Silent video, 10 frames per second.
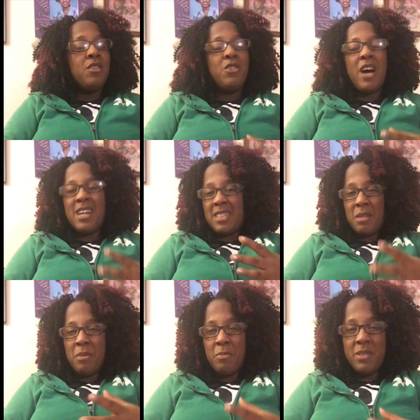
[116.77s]
you know how
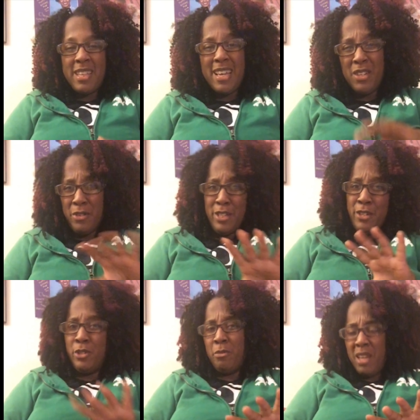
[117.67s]
some people say new
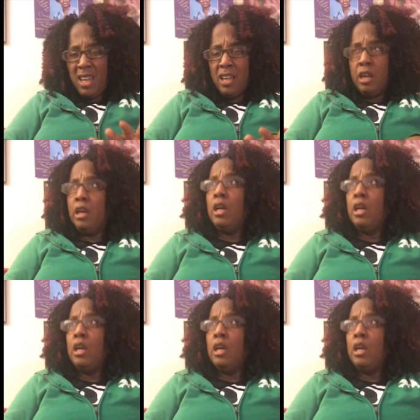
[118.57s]
year, new me,